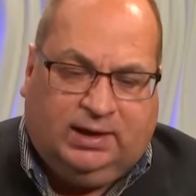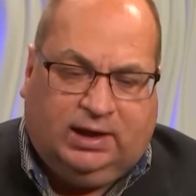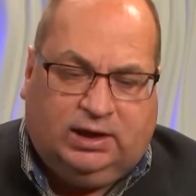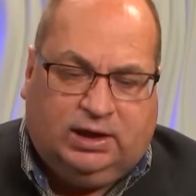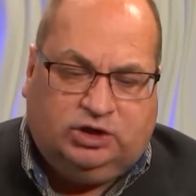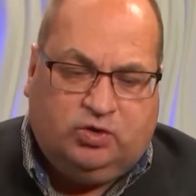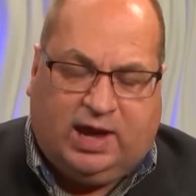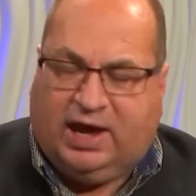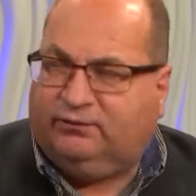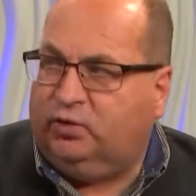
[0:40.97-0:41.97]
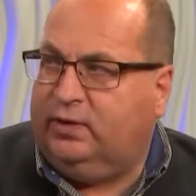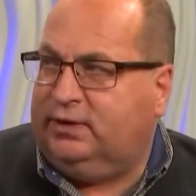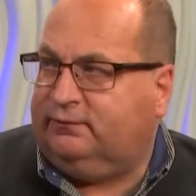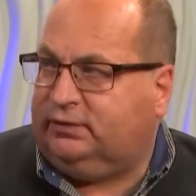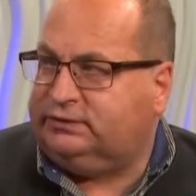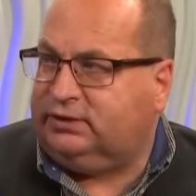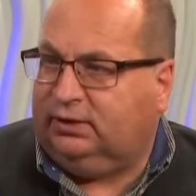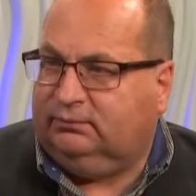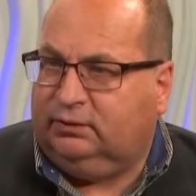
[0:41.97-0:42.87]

and you have to win that first game.